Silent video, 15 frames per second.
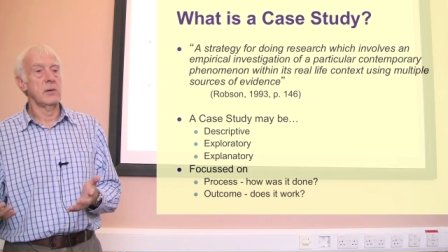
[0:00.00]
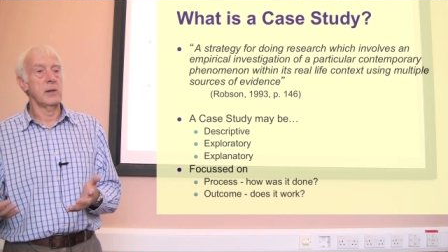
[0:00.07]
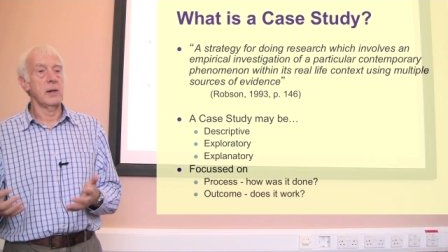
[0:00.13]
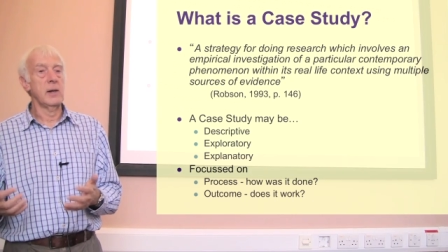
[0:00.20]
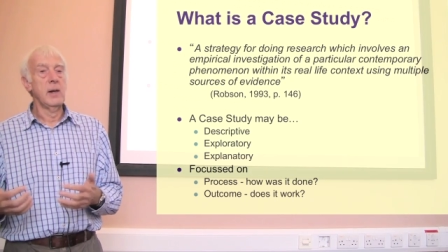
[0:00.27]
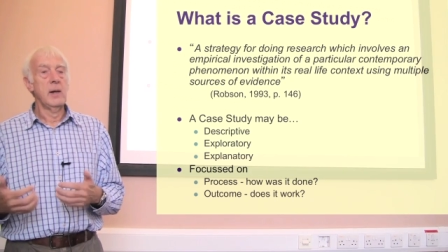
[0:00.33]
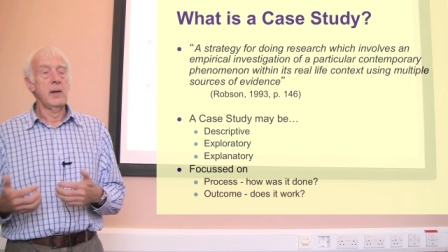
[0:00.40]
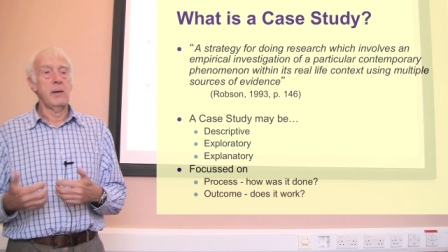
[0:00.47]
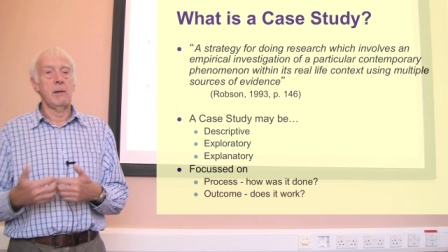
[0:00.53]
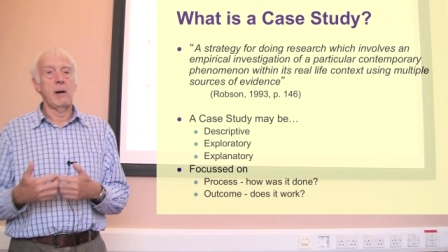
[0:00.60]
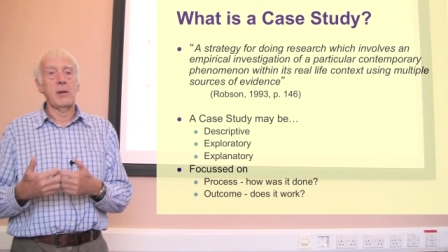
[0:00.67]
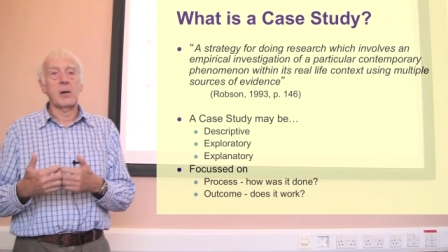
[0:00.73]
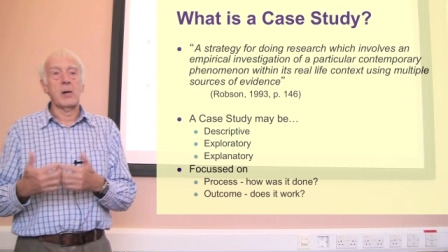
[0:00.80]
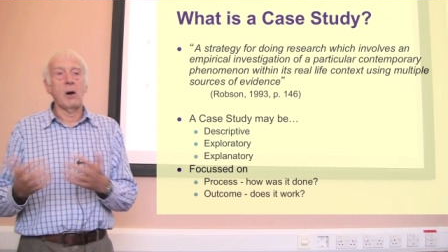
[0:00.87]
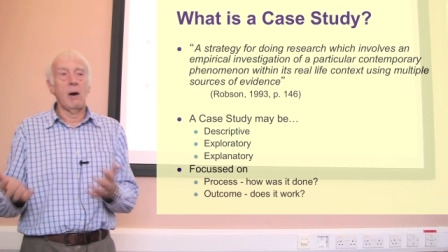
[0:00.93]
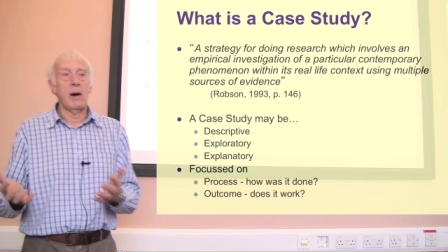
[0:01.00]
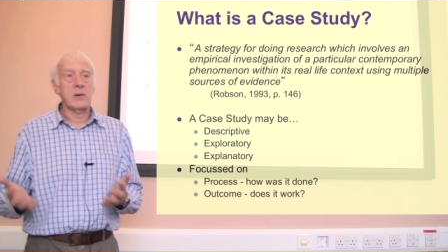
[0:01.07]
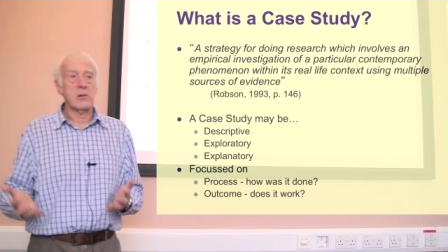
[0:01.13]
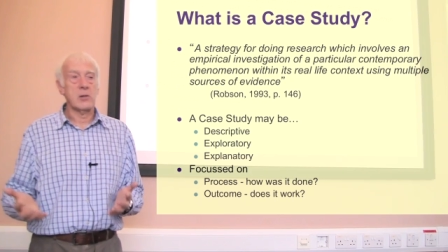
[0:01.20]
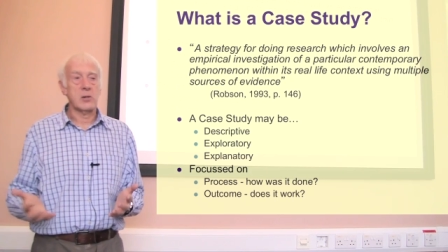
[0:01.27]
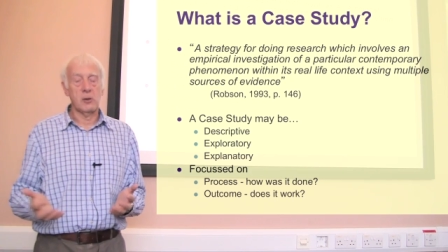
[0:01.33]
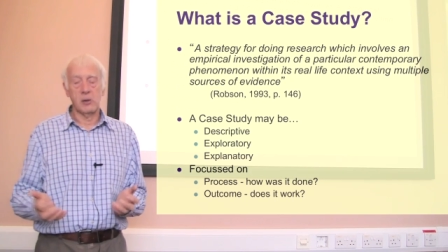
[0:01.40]
and their other
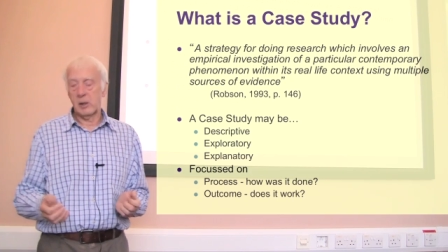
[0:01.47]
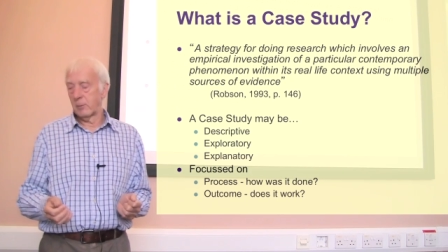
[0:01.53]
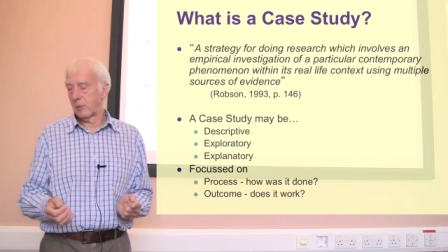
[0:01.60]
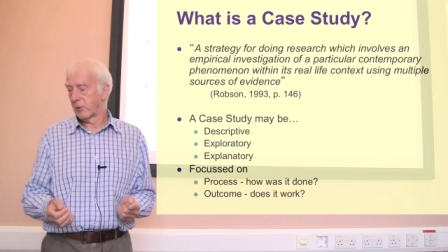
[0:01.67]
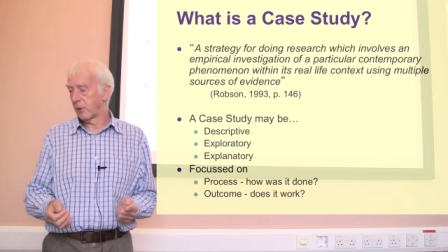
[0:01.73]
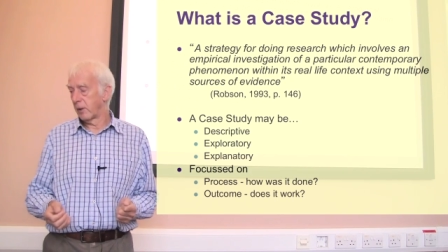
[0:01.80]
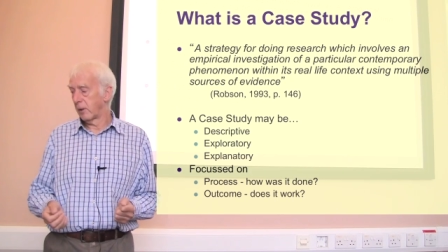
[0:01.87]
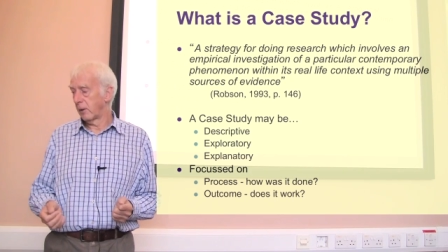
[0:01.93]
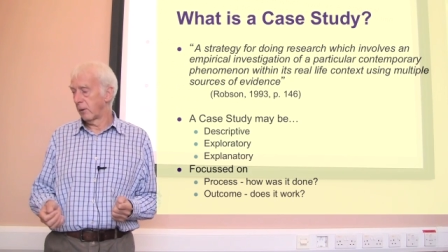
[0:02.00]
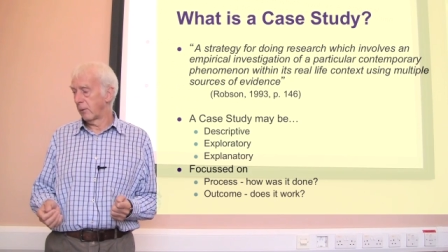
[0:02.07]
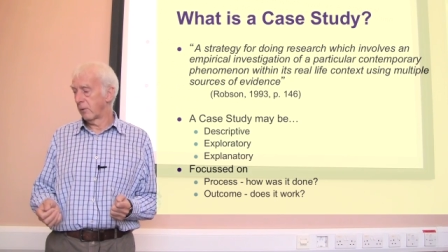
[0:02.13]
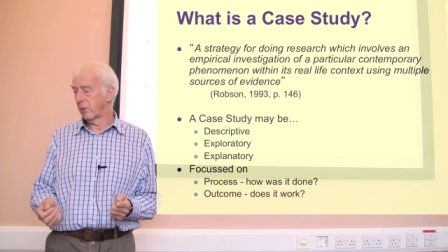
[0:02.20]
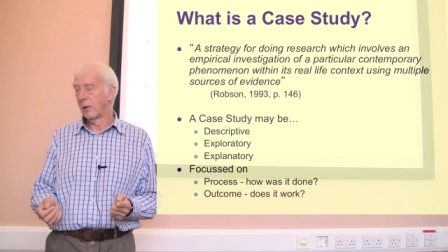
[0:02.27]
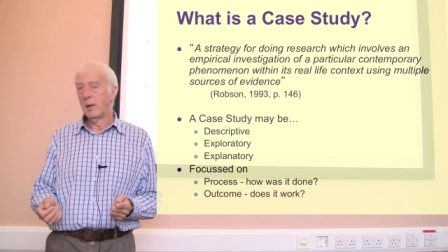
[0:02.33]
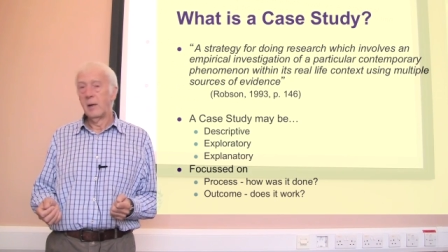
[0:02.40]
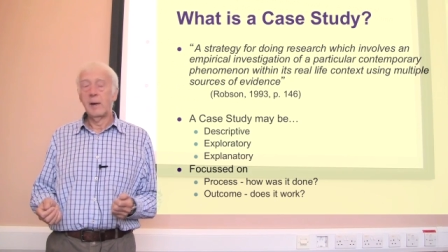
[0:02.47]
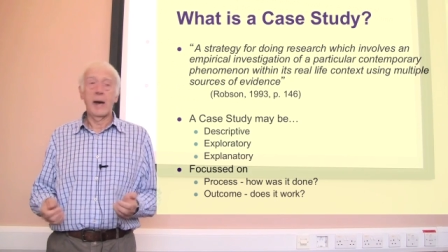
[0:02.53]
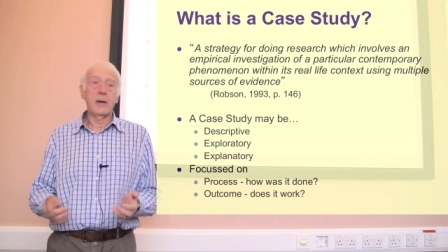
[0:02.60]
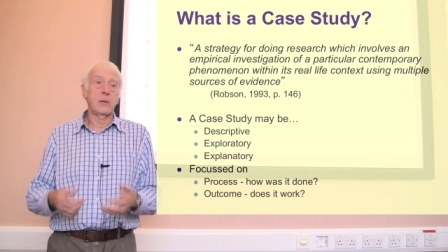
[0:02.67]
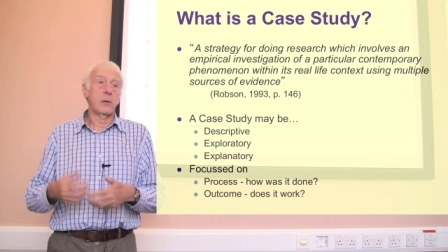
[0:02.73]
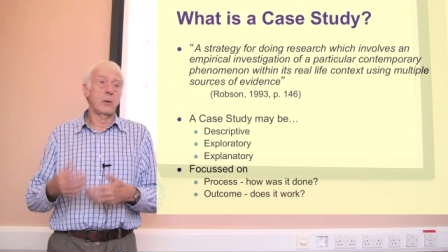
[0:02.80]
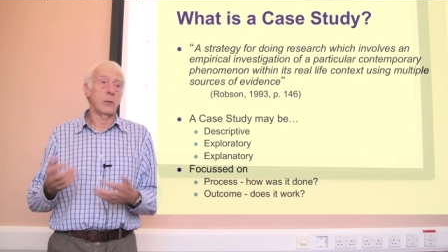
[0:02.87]
guidance documents they use,
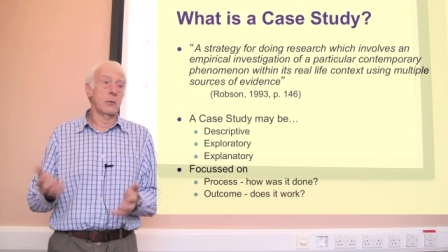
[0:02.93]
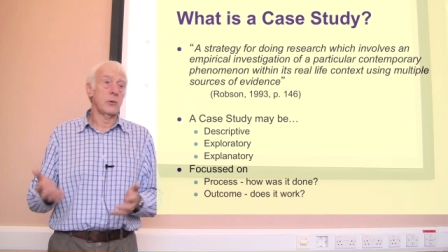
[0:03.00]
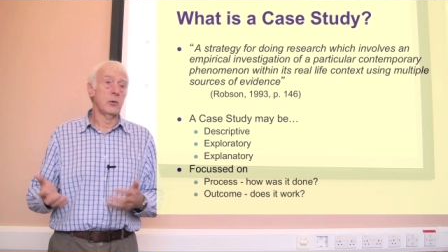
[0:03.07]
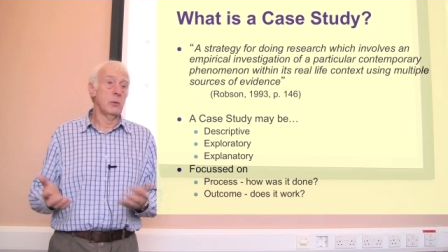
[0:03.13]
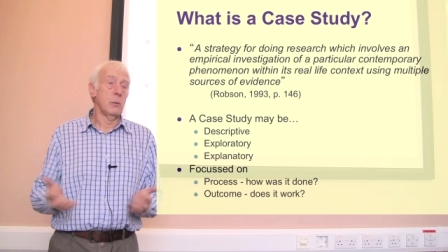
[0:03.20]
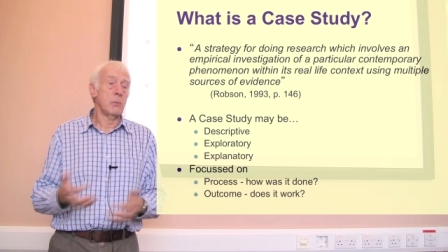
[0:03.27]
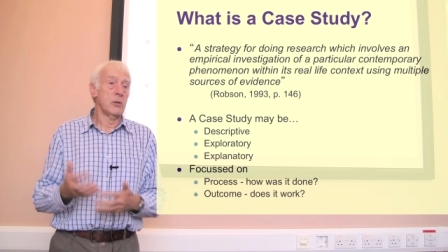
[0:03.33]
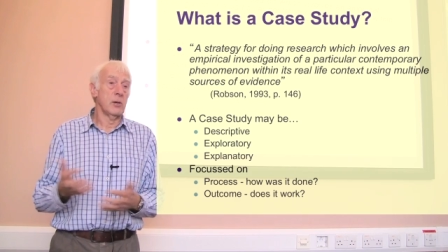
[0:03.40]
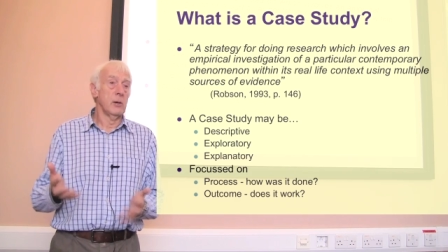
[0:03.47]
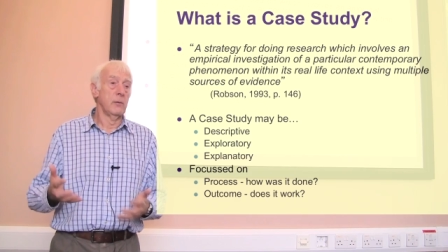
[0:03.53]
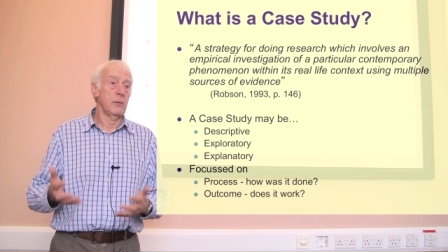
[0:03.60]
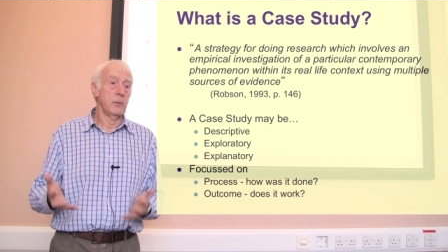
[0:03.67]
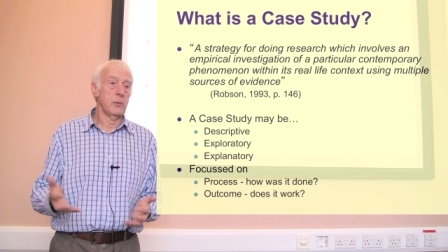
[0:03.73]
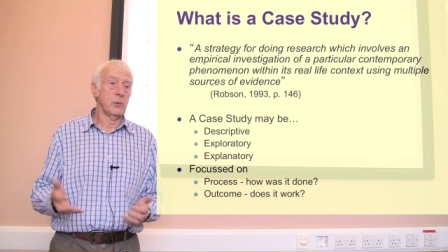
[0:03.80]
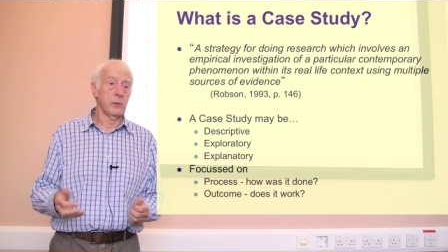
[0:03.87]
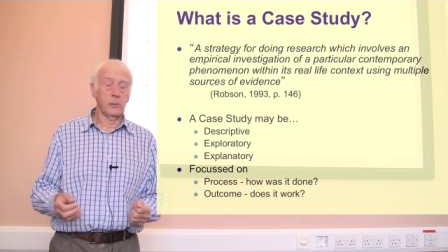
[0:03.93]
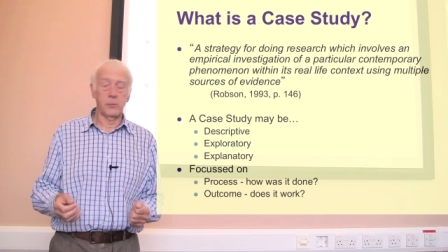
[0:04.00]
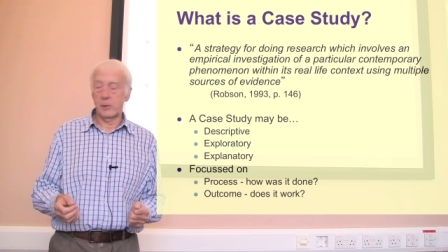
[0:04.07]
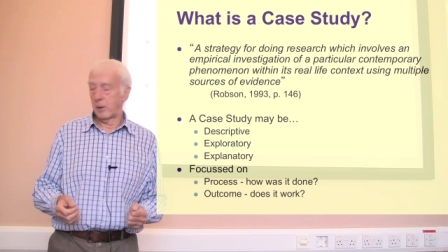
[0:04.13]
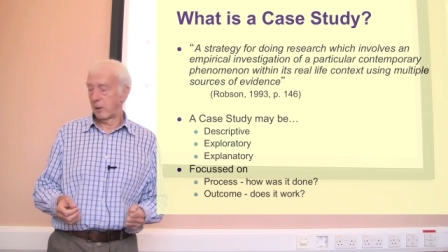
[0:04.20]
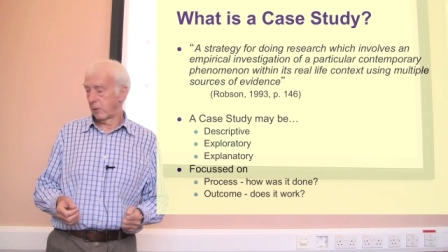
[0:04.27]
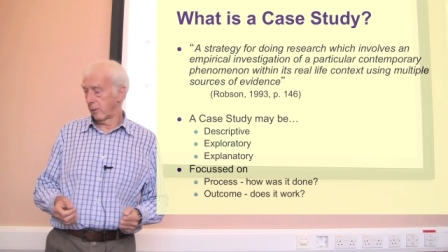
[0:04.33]
and of course you observe them doing
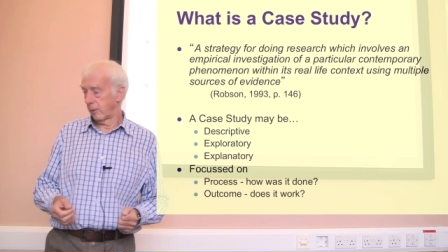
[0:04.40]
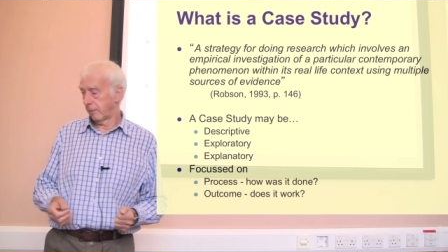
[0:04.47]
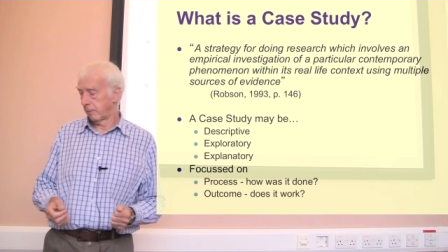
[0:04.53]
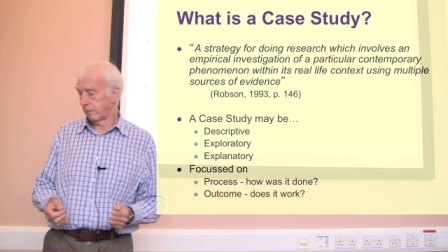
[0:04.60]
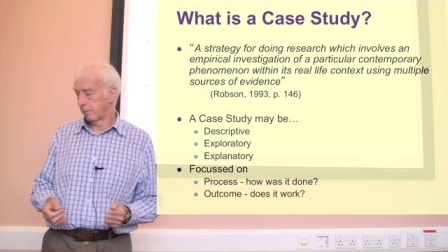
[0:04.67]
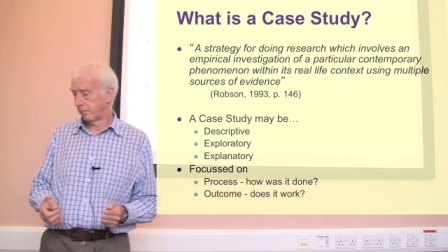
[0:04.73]
what they're doing.